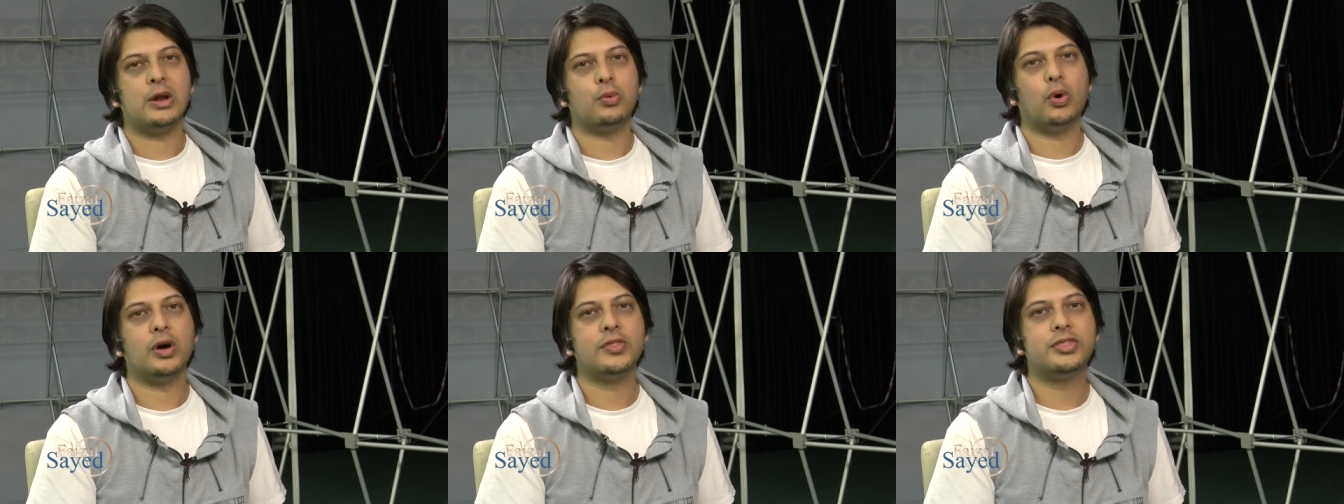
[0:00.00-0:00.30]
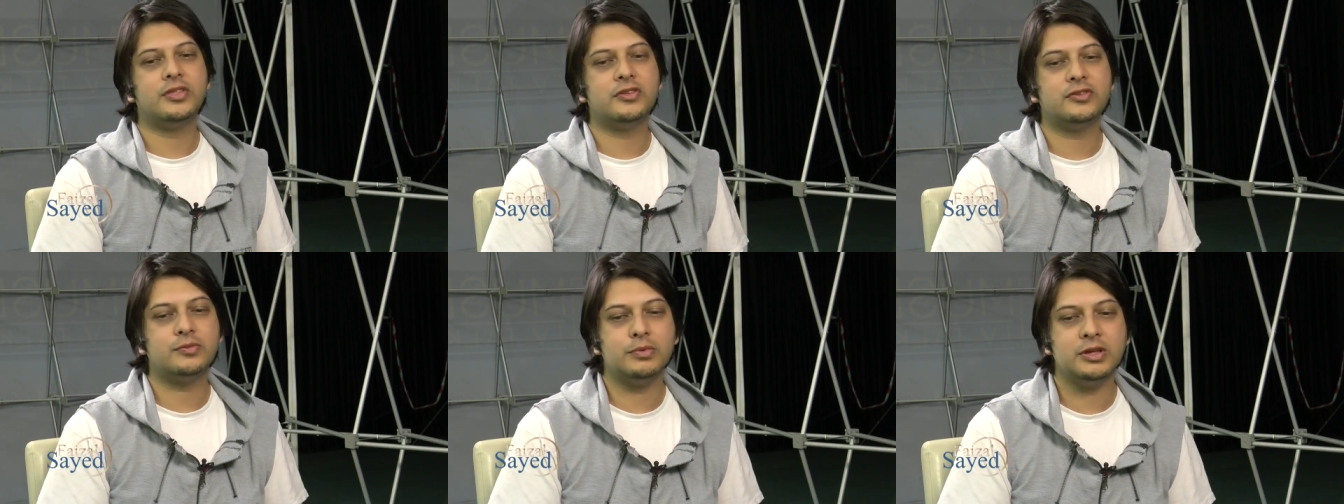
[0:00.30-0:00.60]
And
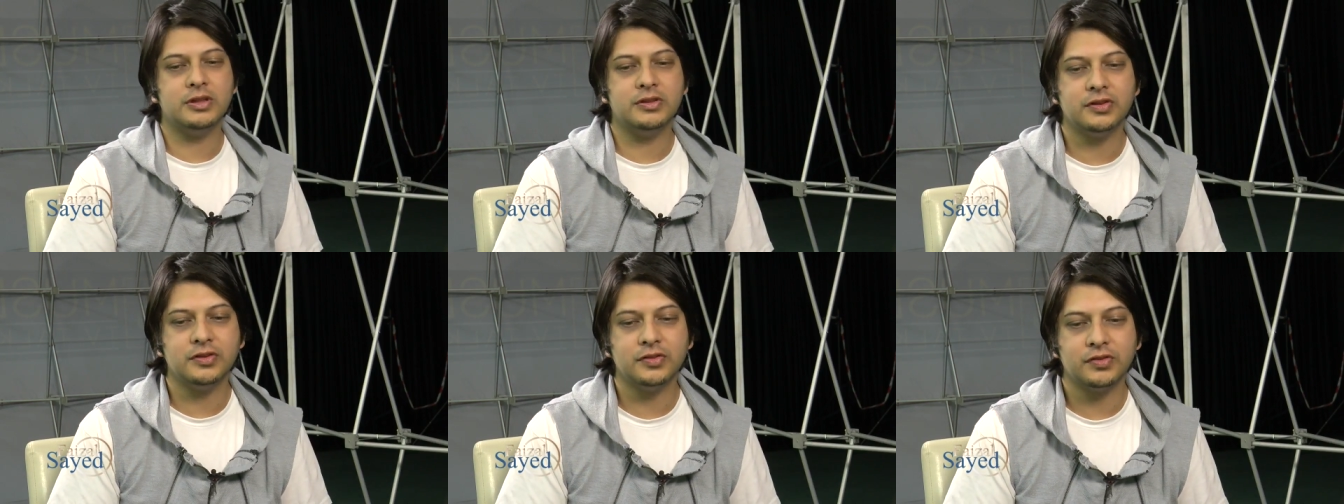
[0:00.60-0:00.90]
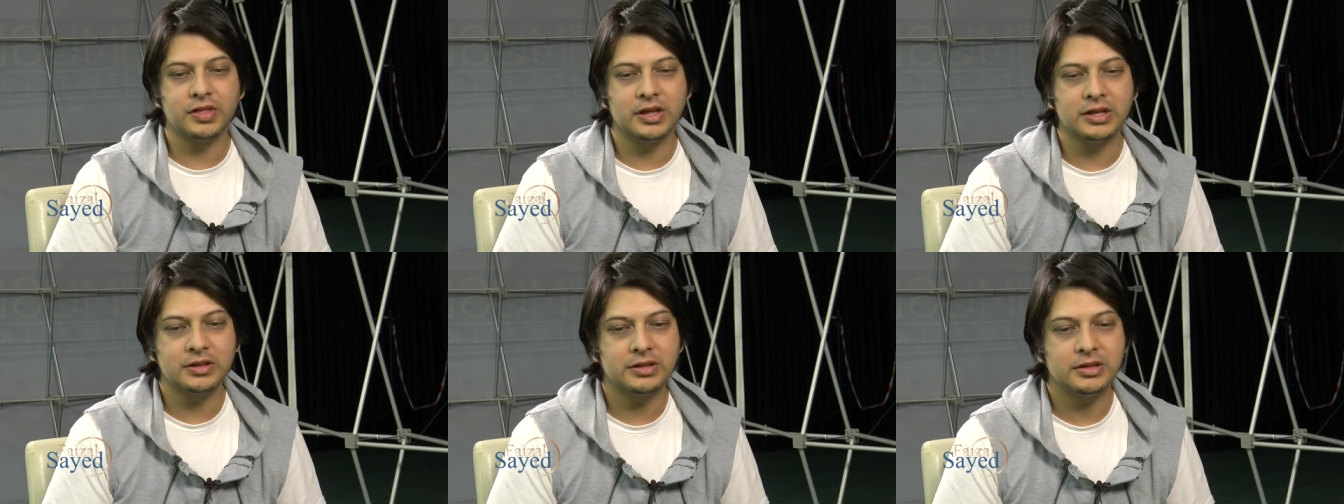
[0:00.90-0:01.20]
what this means
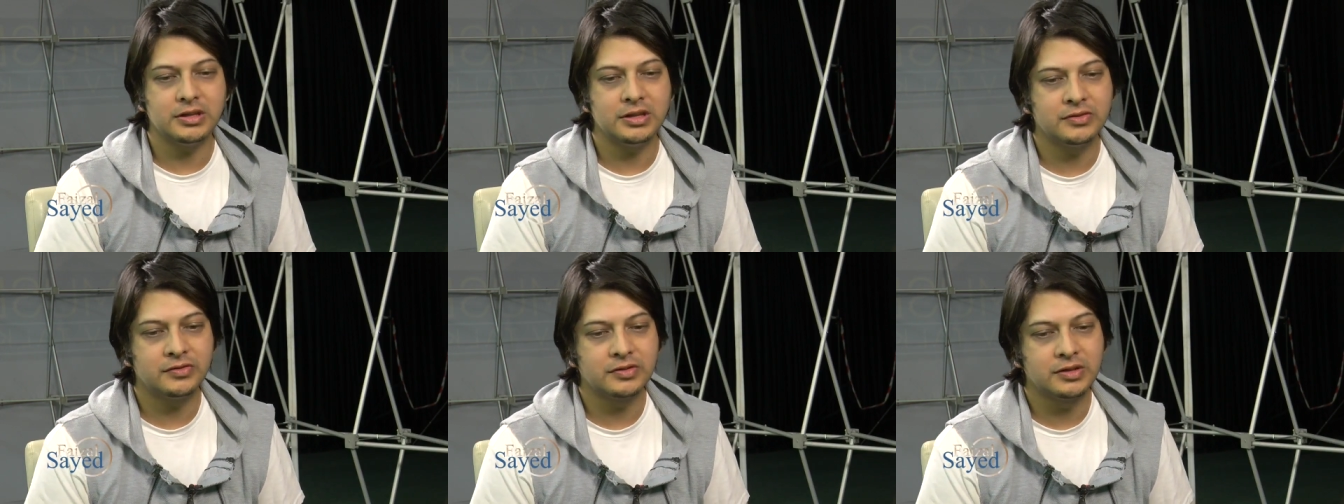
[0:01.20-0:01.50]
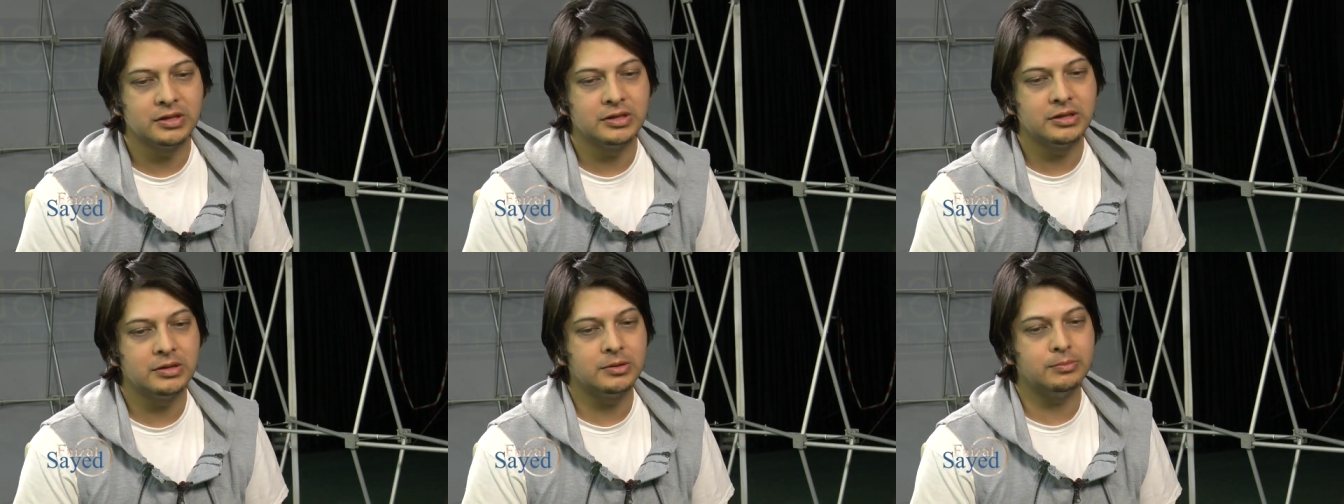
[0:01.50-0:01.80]
is that
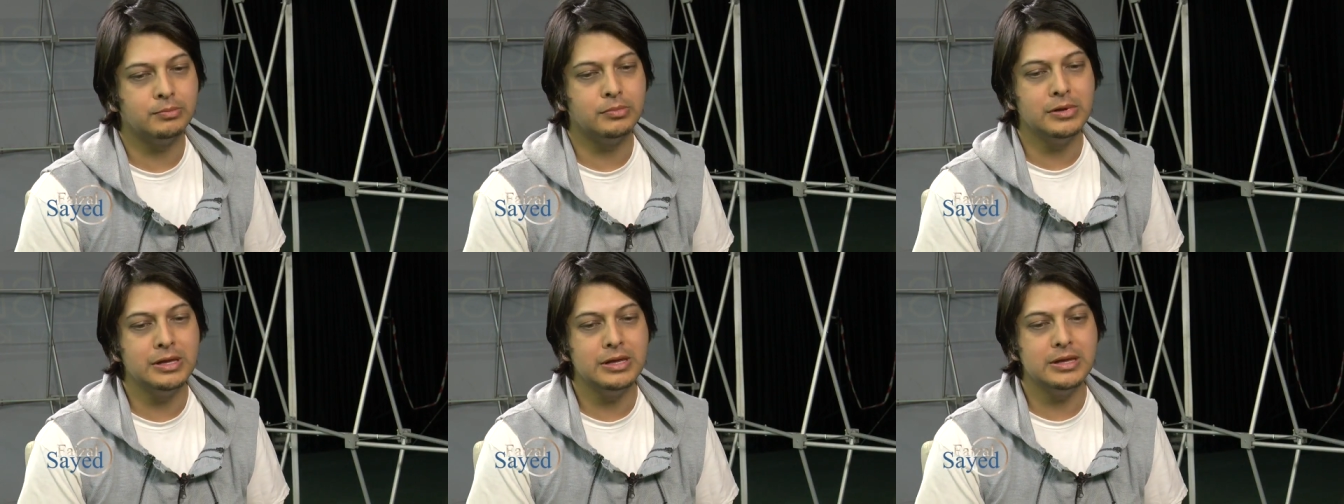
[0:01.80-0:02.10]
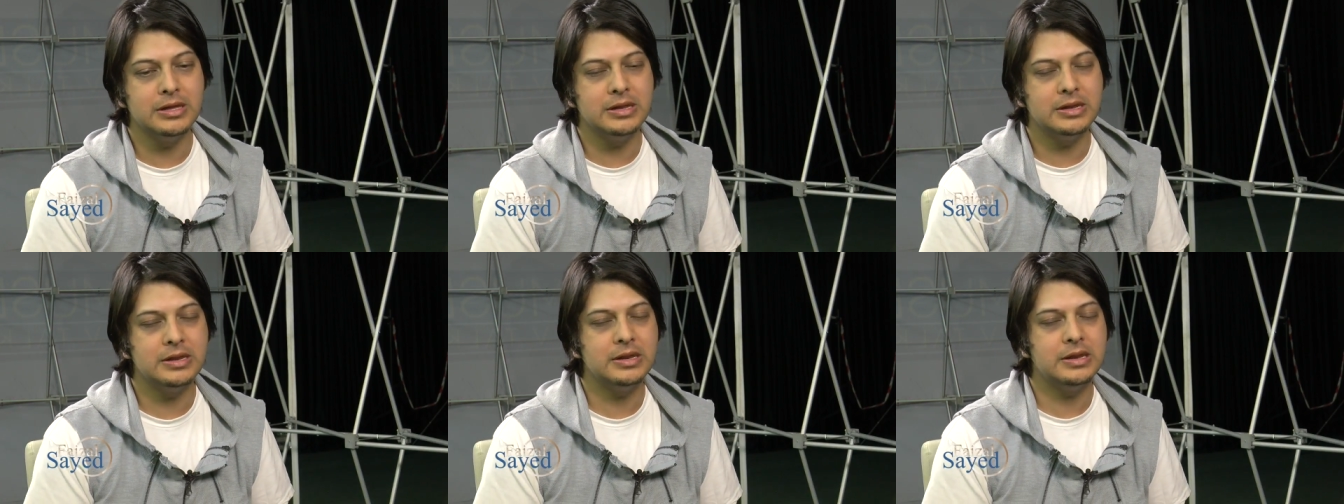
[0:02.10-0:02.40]
it's going to
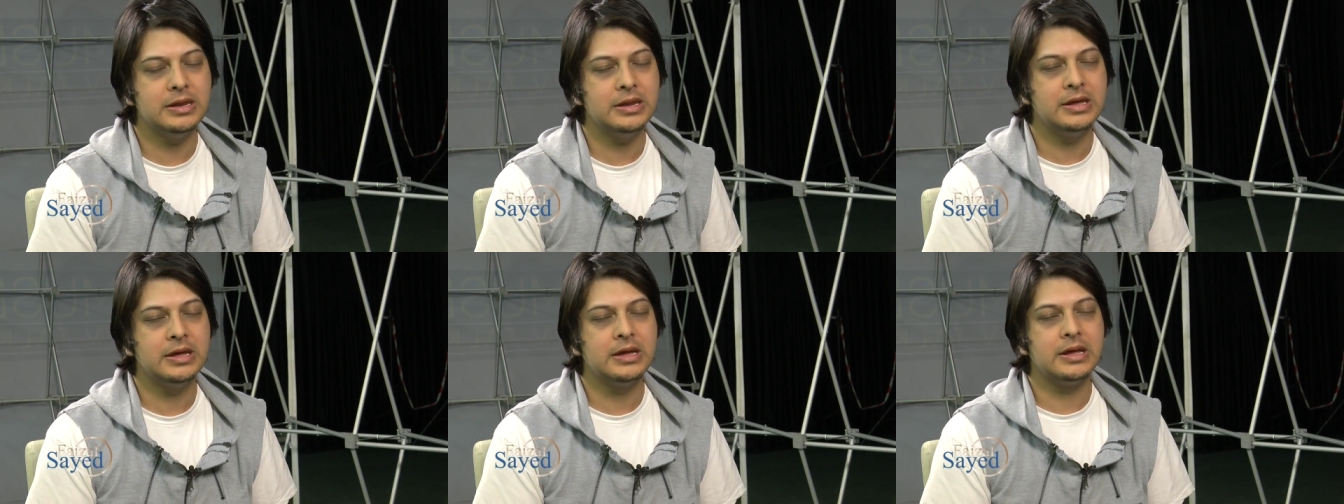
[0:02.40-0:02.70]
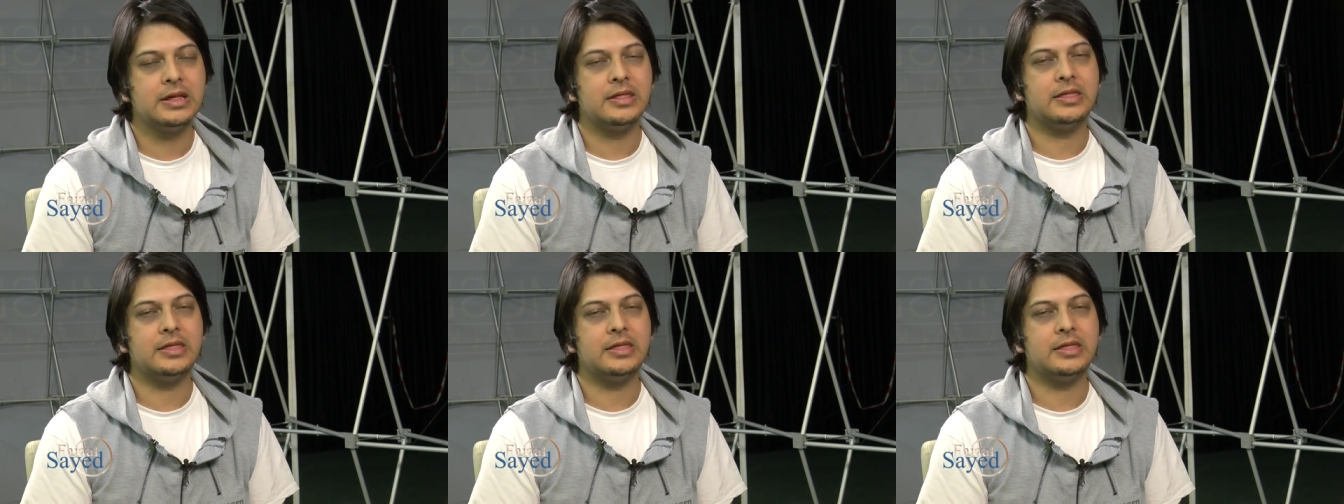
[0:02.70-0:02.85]
mean